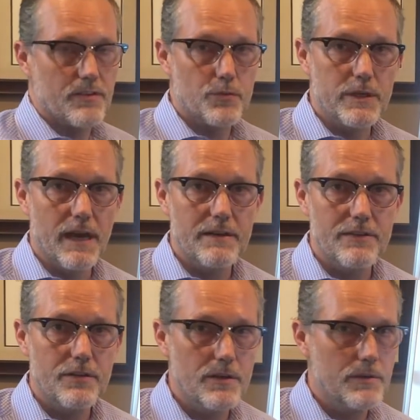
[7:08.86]
is
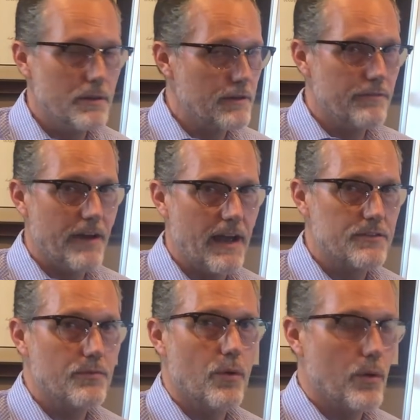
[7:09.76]
redundant to you, then
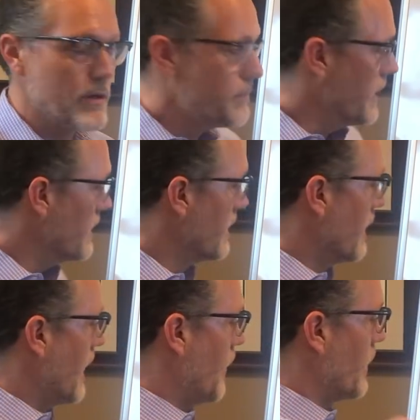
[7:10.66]
fast forward, but
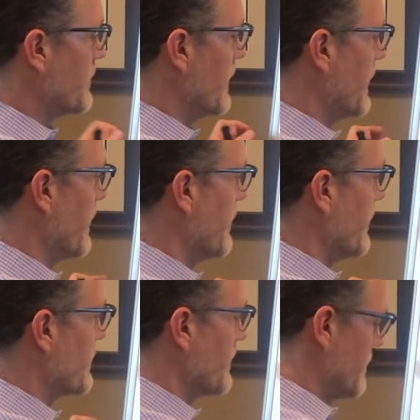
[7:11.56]
I want you to hear
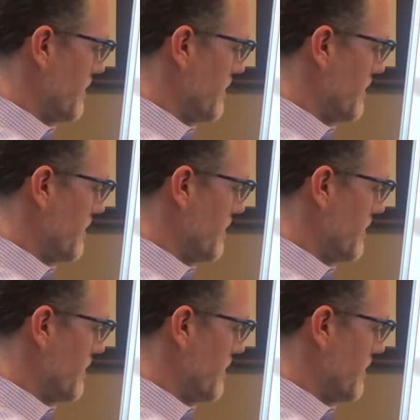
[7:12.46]
this.